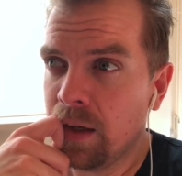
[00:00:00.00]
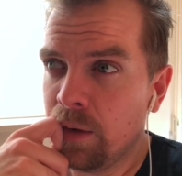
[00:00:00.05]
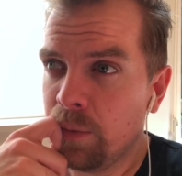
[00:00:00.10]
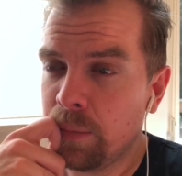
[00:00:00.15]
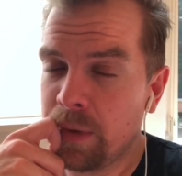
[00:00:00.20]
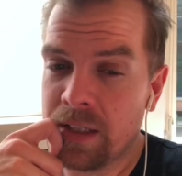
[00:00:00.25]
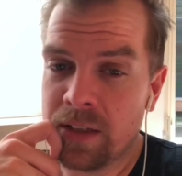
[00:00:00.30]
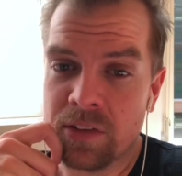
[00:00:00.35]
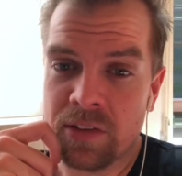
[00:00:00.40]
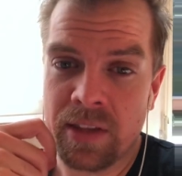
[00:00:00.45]

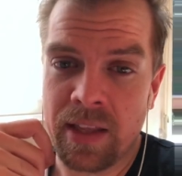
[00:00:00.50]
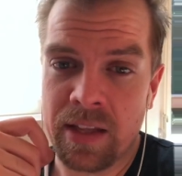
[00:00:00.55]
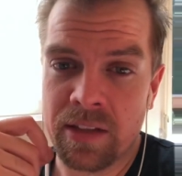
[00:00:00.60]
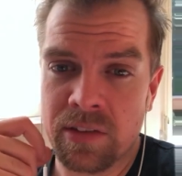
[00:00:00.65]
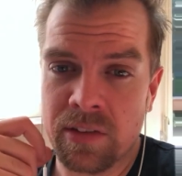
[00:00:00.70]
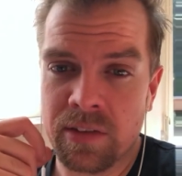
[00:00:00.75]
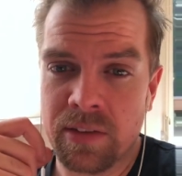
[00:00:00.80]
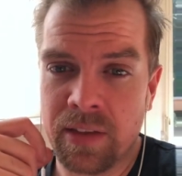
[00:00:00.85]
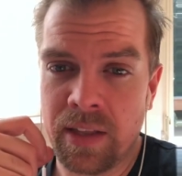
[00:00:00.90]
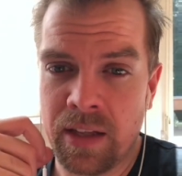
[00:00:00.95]
Because
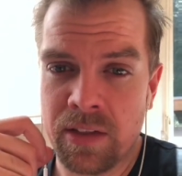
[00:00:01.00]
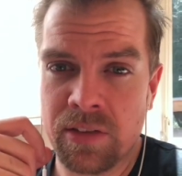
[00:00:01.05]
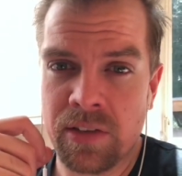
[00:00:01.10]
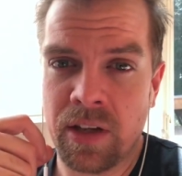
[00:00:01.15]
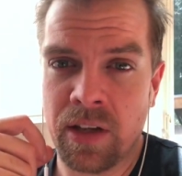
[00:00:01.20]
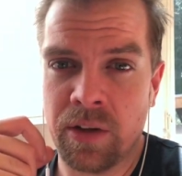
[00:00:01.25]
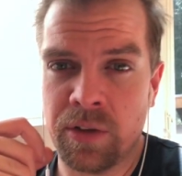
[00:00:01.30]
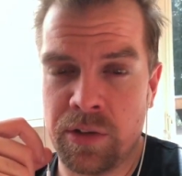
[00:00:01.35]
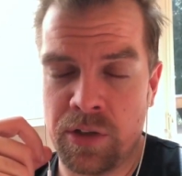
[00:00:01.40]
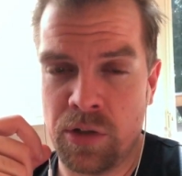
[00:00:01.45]
that's
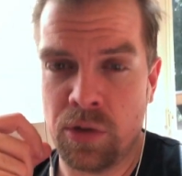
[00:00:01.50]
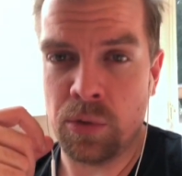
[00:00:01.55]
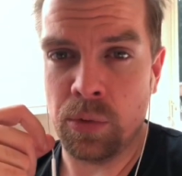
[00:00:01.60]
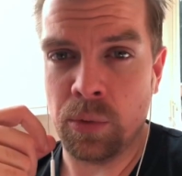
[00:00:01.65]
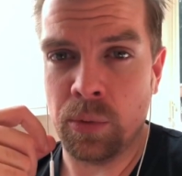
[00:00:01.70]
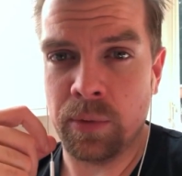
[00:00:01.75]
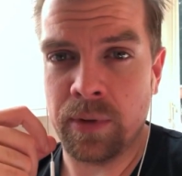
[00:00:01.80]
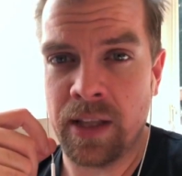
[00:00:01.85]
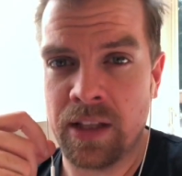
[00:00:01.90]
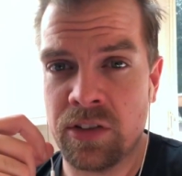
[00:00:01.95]
how
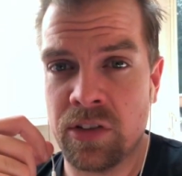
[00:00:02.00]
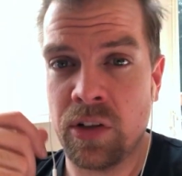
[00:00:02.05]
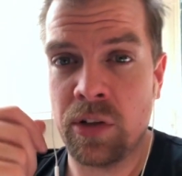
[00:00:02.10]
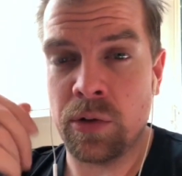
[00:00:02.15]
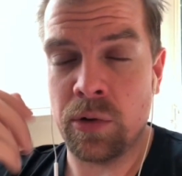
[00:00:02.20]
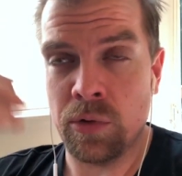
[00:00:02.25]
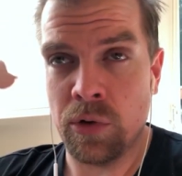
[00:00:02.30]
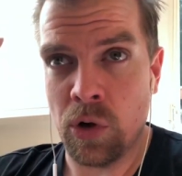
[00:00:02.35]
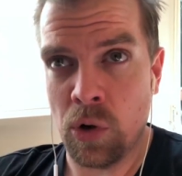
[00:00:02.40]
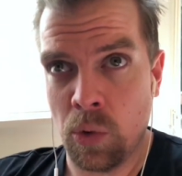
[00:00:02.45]
you
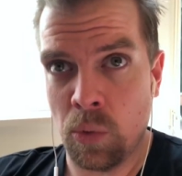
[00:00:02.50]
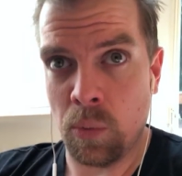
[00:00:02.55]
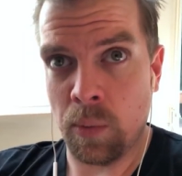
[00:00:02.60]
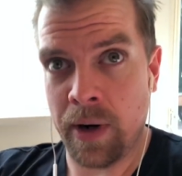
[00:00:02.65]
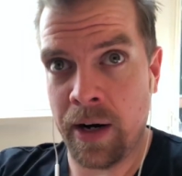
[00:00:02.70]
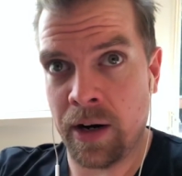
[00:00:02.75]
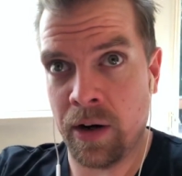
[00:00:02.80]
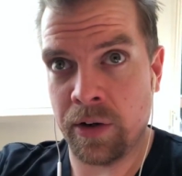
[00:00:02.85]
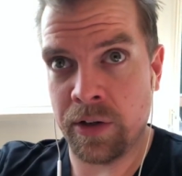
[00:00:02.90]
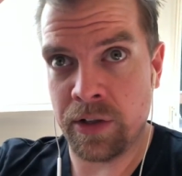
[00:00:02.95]
know
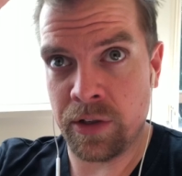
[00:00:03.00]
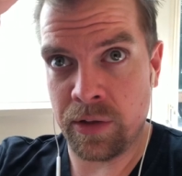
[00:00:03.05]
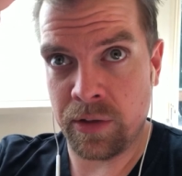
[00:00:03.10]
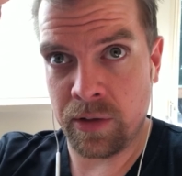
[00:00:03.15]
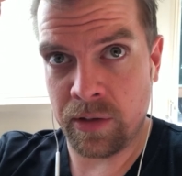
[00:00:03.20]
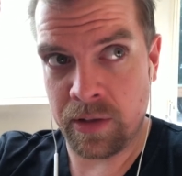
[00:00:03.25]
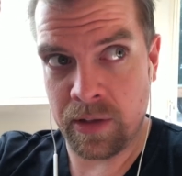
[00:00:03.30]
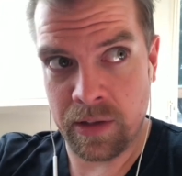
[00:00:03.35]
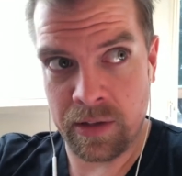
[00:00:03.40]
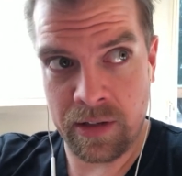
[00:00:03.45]
where
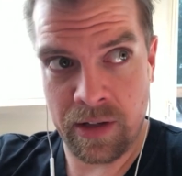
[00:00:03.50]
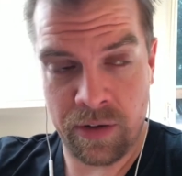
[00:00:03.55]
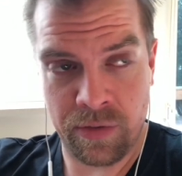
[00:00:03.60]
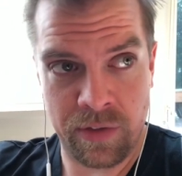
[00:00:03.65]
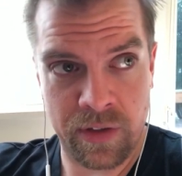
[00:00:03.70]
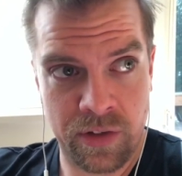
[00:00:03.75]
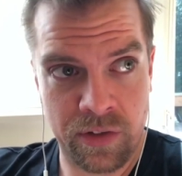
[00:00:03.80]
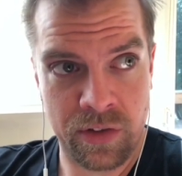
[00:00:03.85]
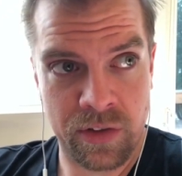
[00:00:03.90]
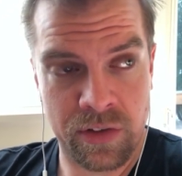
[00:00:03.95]
the
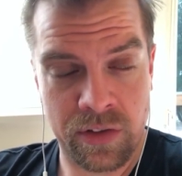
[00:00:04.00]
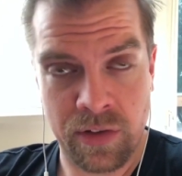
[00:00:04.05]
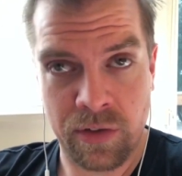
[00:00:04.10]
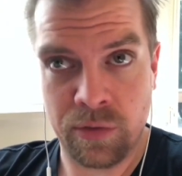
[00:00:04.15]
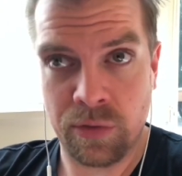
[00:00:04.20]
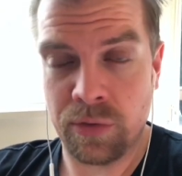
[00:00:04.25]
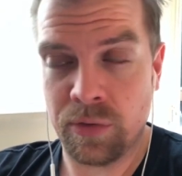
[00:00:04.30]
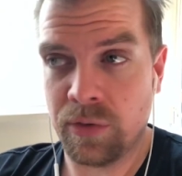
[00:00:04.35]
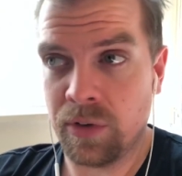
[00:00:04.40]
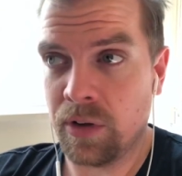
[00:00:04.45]
definitions
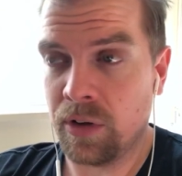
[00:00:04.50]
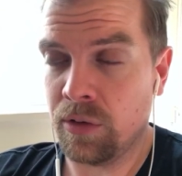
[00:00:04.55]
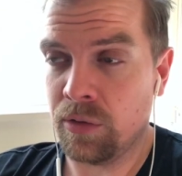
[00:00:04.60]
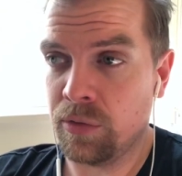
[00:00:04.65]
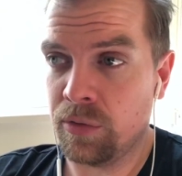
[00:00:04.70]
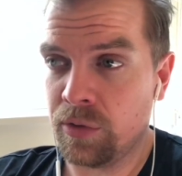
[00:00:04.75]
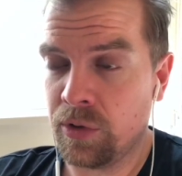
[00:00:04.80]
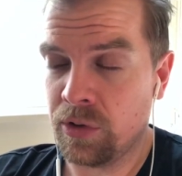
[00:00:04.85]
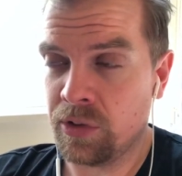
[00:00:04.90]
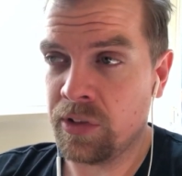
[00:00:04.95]

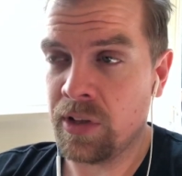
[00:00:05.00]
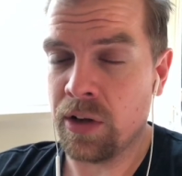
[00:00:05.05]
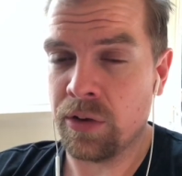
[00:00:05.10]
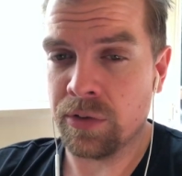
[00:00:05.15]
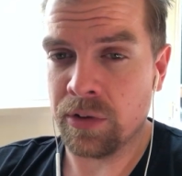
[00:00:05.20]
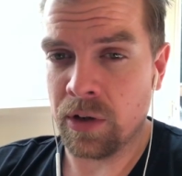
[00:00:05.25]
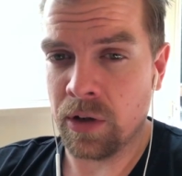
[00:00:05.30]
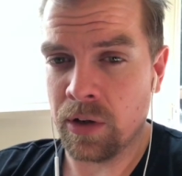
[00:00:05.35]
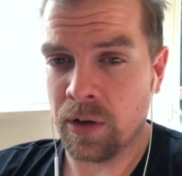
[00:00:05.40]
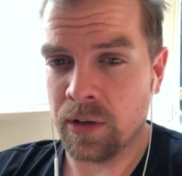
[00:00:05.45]
of yourself
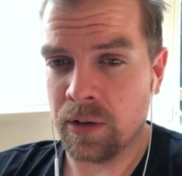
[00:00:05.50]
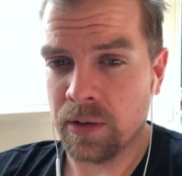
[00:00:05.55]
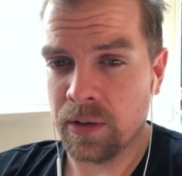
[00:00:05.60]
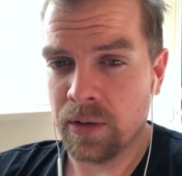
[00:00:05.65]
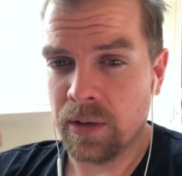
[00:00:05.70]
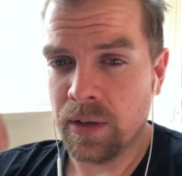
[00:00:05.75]
are.